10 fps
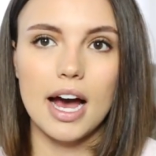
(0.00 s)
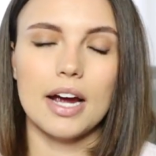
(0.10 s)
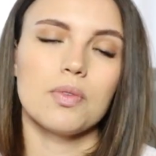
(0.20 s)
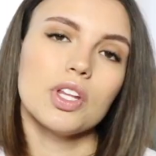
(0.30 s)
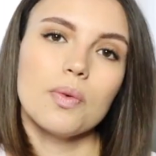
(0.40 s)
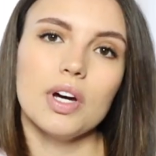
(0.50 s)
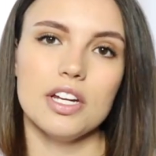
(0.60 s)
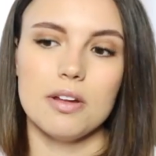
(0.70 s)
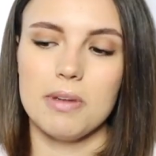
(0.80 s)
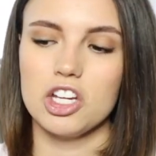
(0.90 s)
I really
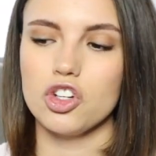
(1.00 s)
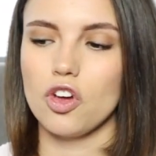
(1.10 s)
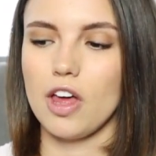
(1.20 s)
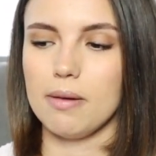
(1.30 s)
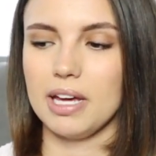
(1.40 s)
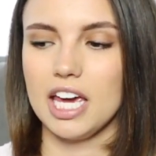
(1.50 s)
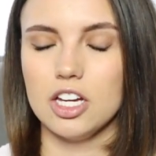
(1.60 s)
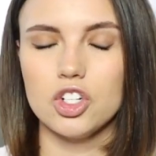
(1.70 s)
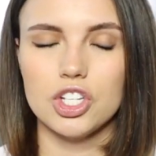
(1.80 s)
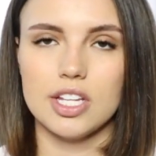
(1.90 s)
wanted to make sure that my
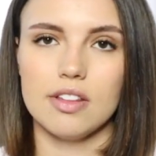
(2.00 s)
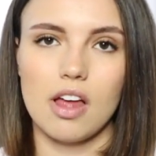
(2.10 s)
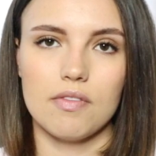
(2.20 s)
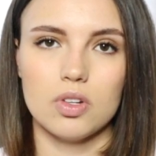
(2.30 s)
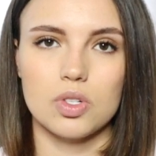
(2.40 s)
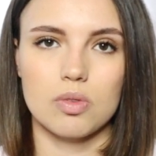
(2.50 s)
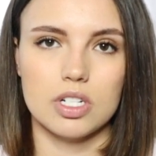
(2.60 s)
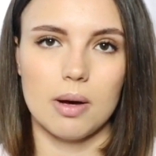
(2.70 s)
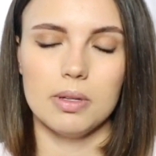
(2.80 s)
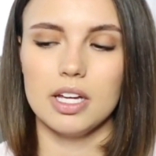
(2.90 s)
HC levels were
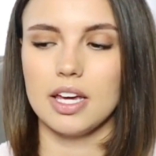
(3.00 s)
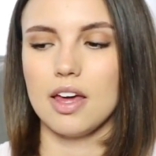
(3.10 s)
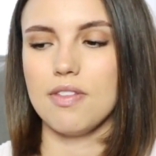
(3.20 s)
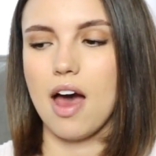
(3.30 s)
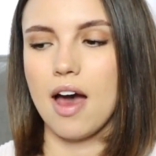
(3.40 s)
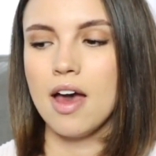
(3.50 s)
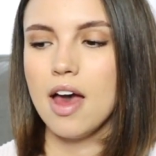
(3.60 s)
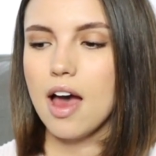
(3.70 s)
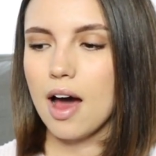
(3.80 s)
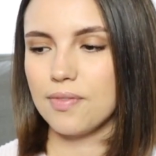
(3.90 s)
doubling and that
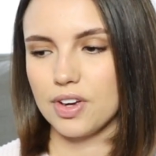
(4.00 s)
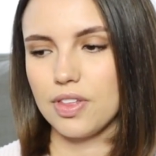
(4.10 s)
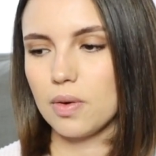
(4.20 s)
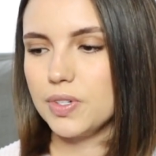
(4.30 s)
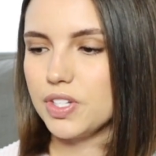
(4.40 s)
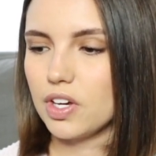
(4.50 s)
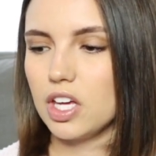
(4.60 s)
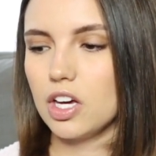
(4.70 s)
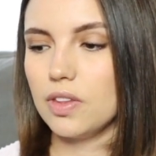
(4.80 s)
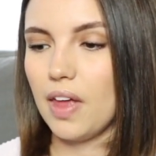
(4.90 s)
everything was
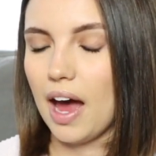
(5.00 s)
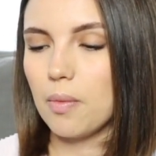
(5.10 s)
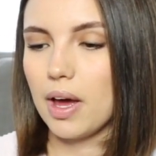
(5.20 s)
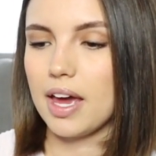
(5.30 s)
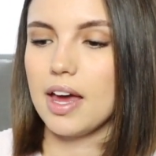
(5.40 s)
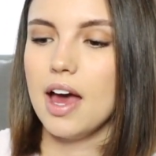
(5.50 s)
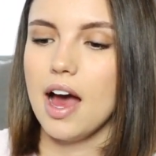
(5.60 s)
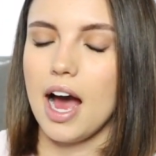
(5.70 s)
looking good that way.